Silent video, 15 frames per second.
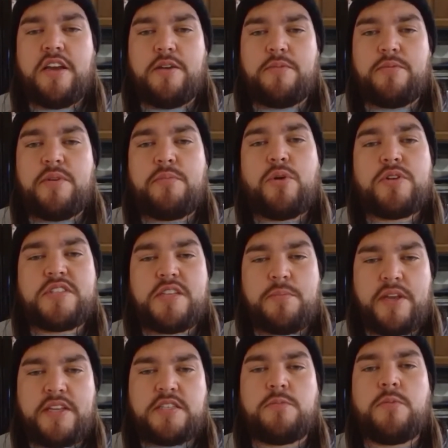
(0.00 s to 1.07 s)
We're mostly
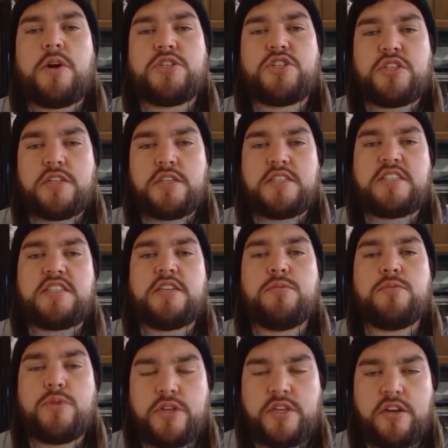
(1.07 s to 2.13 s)
based in Washington, D.C.,
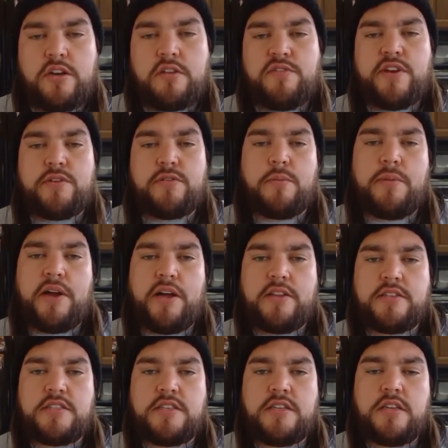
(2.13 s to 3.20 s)
working on federal
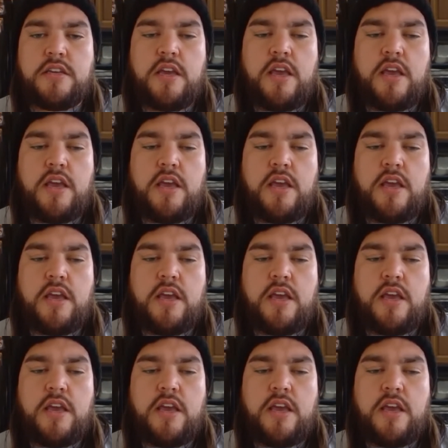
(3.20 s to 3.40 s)
policy.